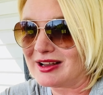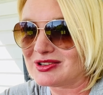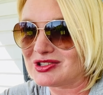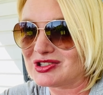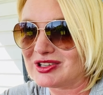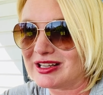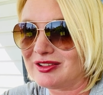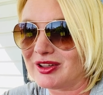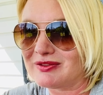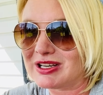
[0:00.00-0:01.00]
she
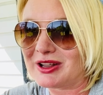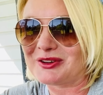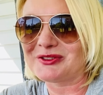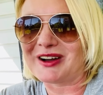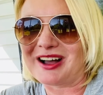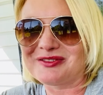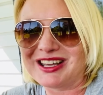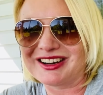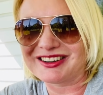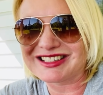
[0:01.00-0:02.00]
lived another 5
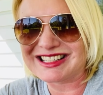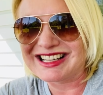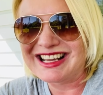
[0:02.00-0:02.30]
years